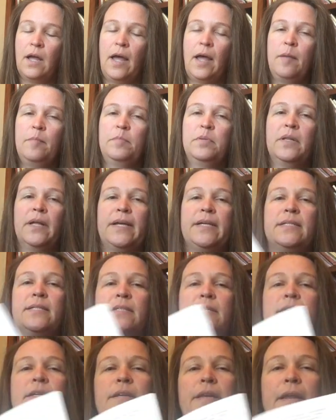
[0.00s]
and
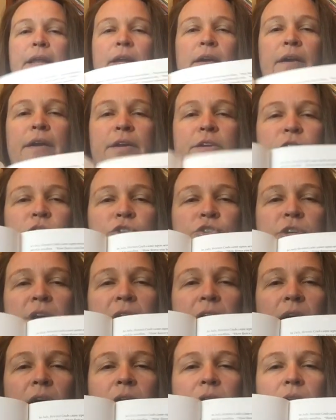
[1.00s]
placed it near his
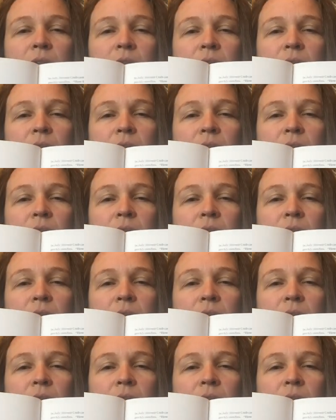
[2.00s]
shell.